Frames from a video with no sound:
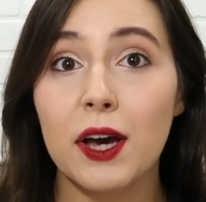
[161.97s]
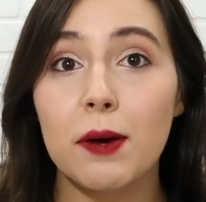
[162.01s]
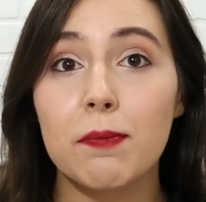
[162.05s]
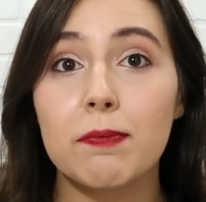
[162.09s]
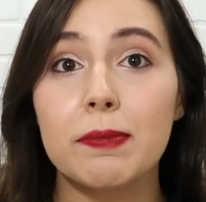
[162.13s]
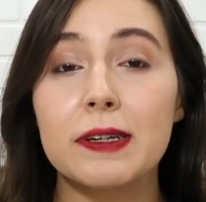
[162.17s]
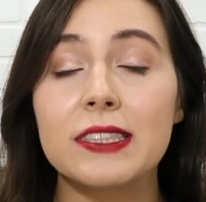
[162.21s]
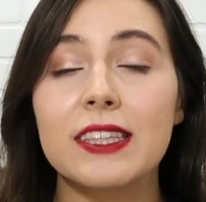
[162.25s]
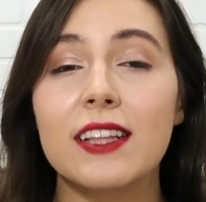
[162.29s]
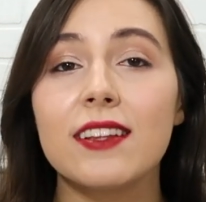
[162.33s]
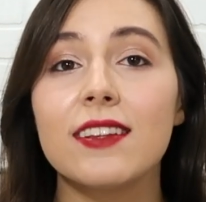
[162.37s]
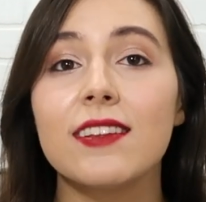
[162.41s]

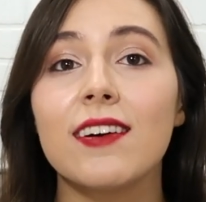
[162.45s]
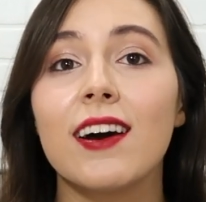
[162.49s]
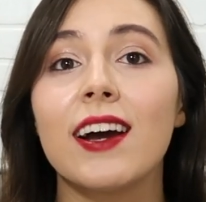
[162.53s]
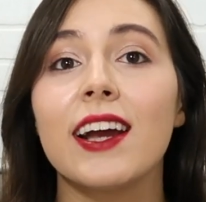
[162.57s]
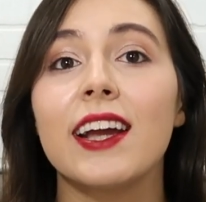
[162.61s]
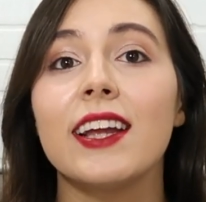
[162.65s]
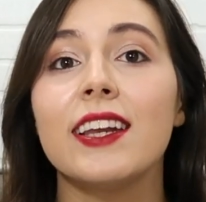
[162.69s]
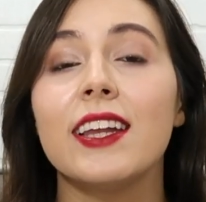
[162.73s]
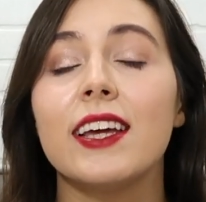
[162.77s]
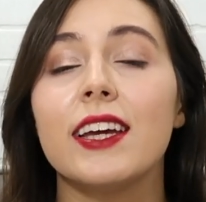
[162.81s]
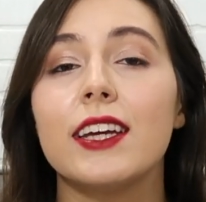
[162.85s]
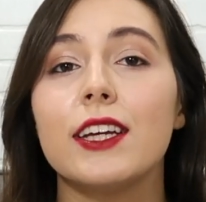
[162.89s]
but the
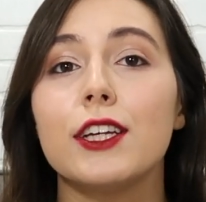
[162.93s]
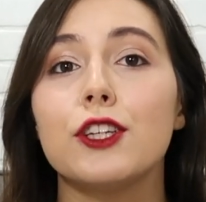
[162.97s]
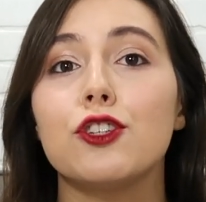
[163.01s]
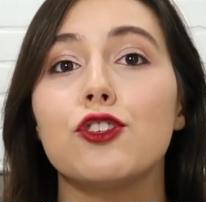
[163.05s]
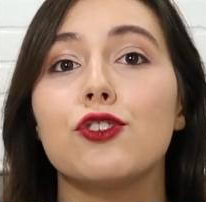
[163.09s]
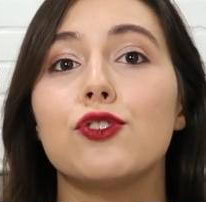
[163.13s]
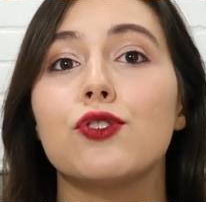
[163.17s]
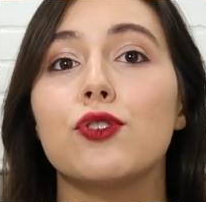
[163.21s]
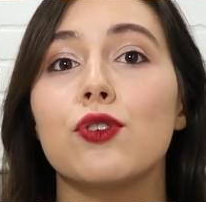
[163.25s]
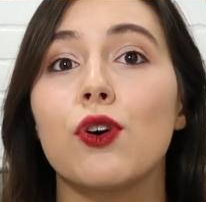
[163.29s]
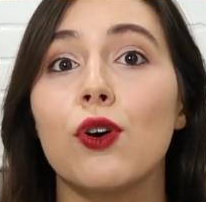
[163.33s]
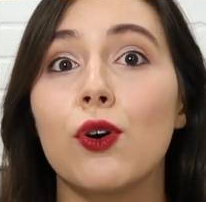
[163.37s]
line
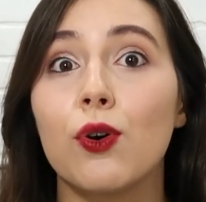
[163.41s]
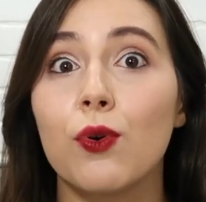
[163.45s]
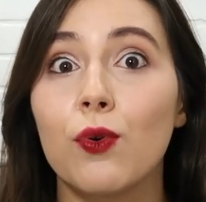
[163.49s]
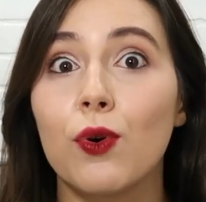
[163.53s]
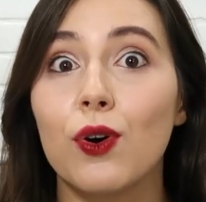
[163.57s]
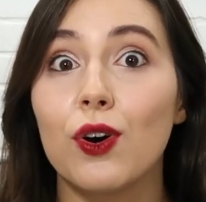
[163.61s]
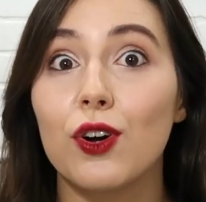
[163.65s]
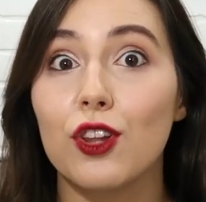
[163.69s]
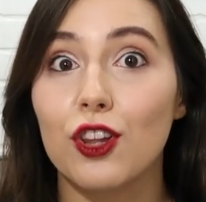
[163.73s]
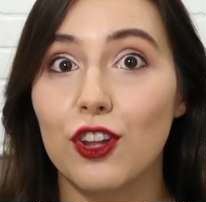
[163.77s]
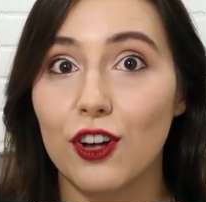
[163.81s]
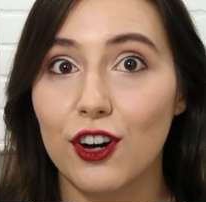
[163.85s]
is
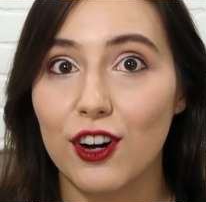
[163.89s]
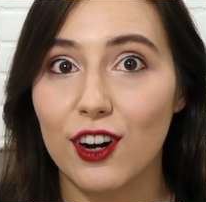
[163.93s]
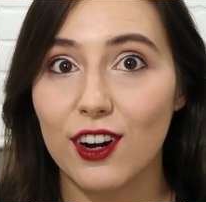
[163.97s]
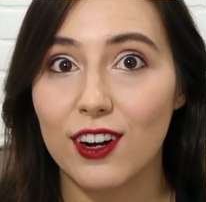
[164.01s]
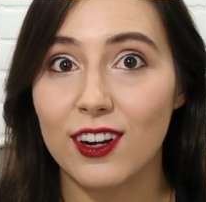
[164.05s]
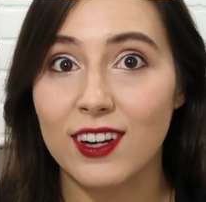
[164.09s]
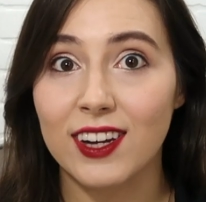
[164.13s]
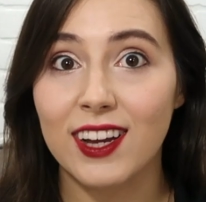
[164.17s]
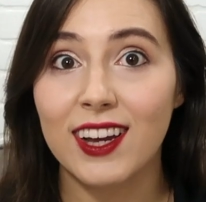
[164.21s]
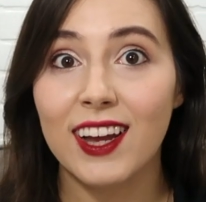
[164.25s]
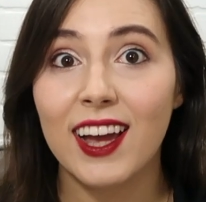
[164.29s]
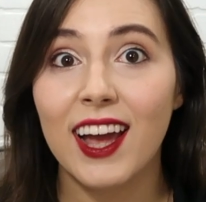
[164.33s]
so
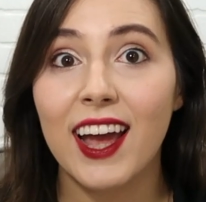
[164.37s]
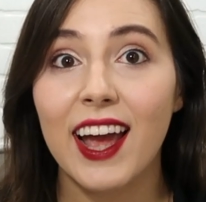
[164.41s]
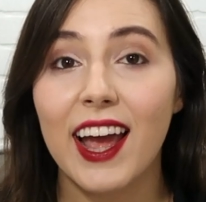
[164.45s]
long,